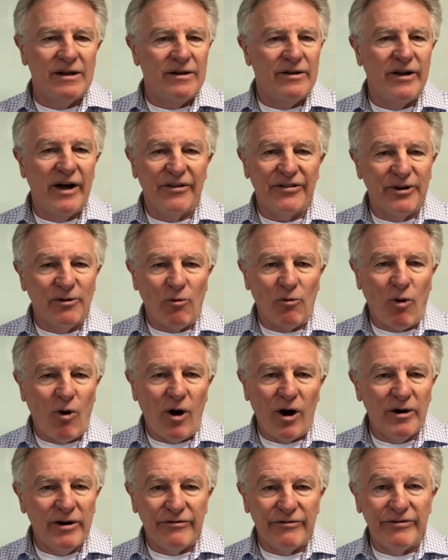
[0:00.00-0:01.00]
Nothing
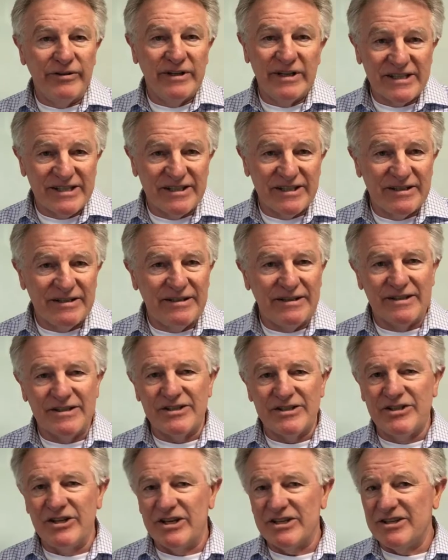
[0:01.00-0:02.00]
wrong if it isn't.
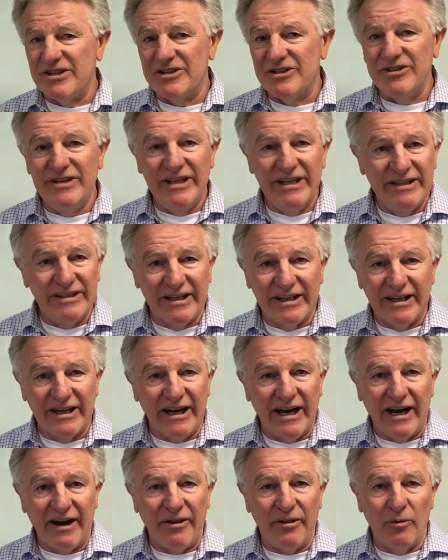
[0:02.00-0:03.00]
It's just that you need to get
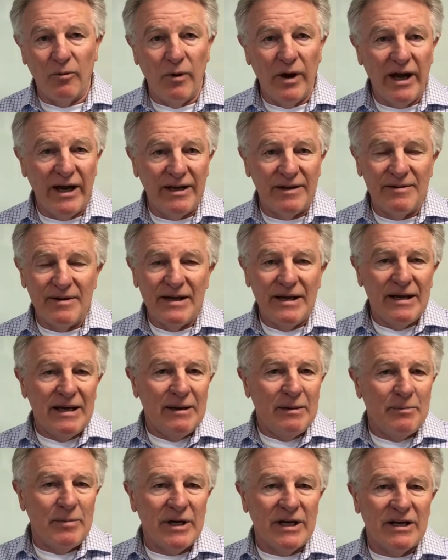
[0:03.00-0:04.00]
out of the way,
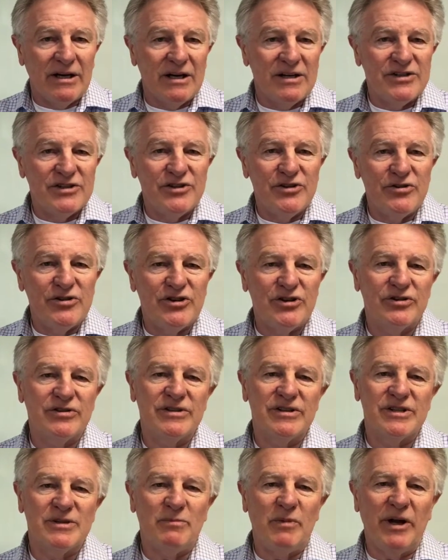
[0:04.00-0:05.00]
because you
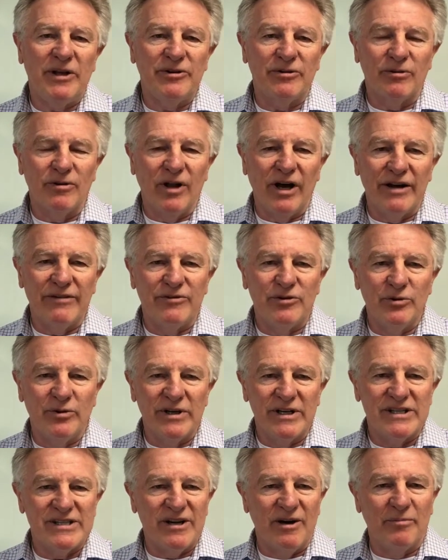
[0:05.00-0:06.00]
shouldn't spend your life
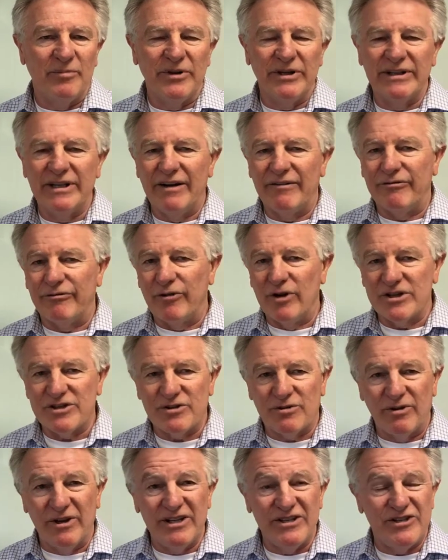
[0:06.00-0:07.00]
doing something that
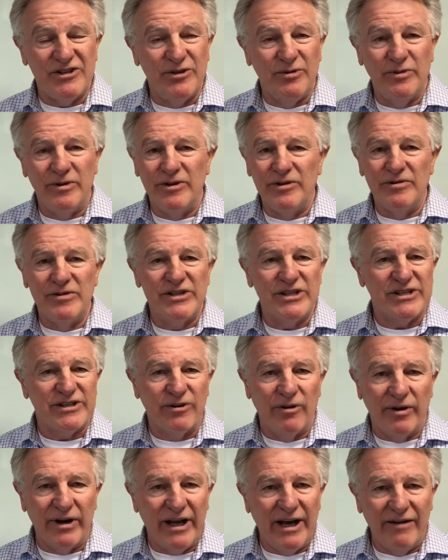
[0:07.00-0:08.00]
frustrates you and you just
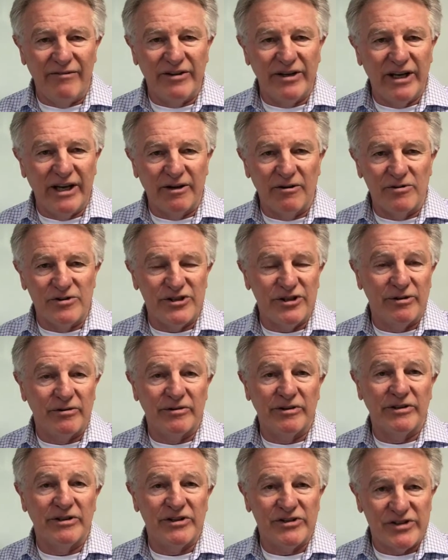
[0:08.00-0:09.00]
don't have the energy or
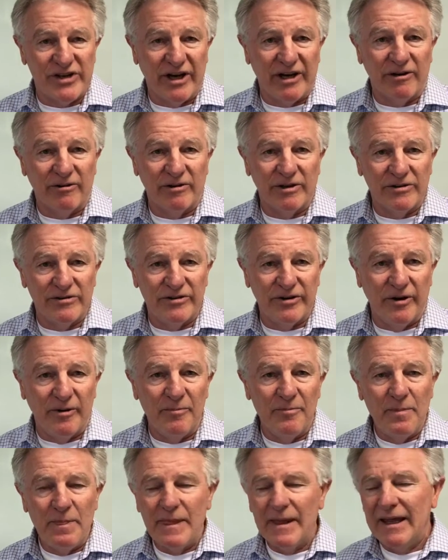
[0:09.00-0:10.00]
the desire to do.
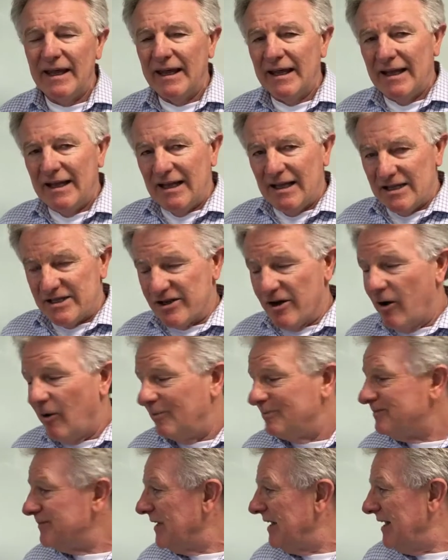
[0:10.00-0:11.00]

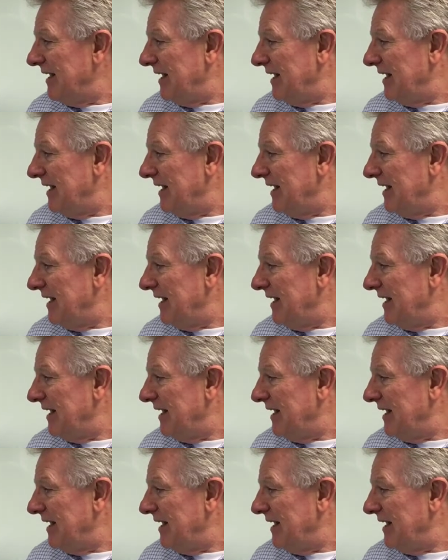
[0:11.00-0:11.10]
So